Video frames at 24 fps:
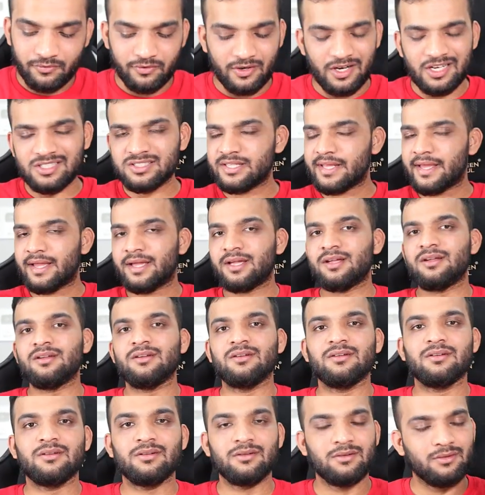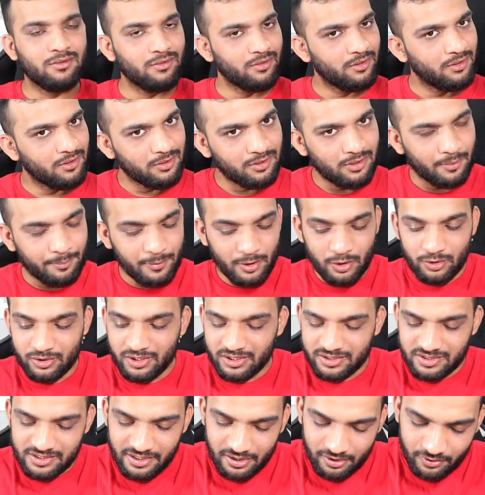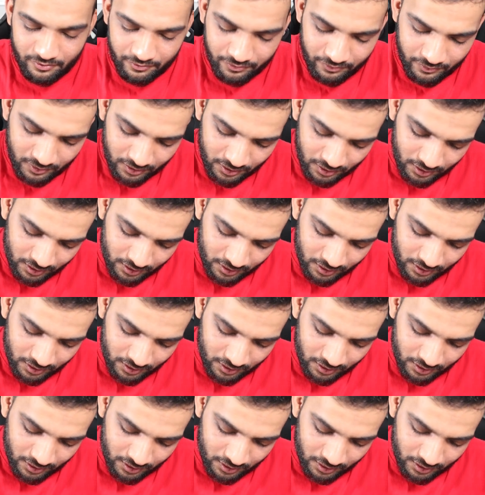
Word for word: First thing, compute the sieve.